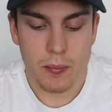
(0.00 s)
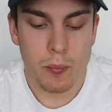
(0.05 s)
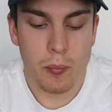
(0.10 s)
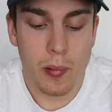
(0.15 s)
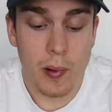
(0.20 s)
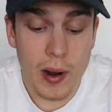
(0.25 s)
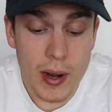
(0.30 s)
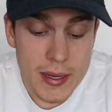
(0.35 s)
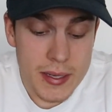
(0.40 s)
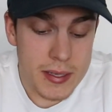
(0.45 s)

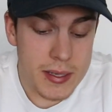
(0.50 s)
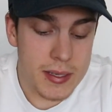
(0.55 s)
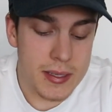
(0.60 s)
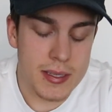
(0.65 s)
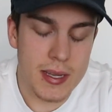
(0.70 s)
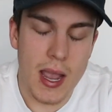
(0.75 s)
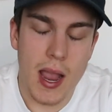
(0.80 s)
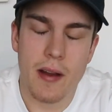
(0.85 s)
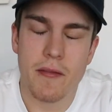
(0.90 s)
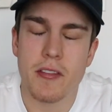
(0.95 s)

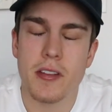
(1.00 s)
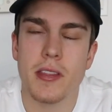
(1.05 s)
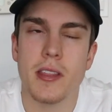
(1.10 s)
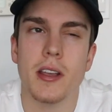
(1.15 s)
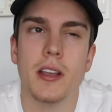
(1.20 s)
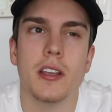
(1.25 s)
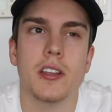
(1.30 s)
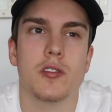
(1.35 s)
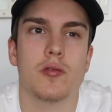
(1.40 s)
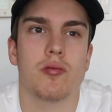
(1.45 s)
Prices,
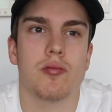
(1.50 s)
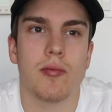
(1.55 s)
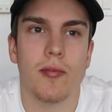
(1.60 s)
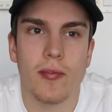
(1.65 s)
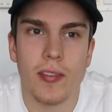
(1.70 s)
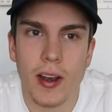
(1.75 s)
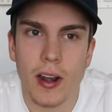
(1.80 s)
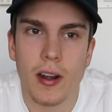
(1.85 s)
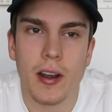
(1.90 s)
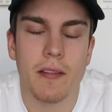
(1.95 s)
everything is
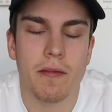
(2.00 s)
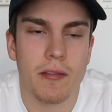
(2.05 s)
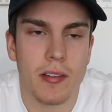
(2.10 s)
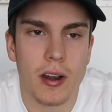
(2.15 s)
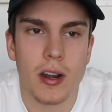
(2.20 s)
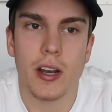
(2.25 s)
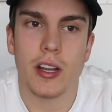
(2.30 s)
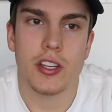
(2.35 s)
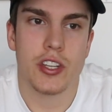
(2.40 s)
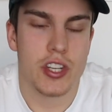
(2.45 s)

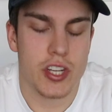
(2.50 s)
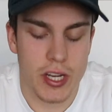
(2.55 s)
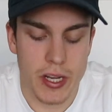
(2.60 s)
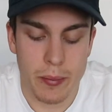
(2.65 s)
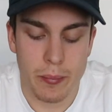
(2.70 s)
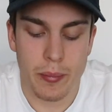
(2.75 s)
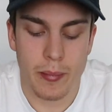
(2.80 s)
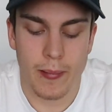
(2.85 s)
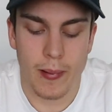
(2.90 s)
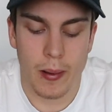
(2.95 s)
very cheap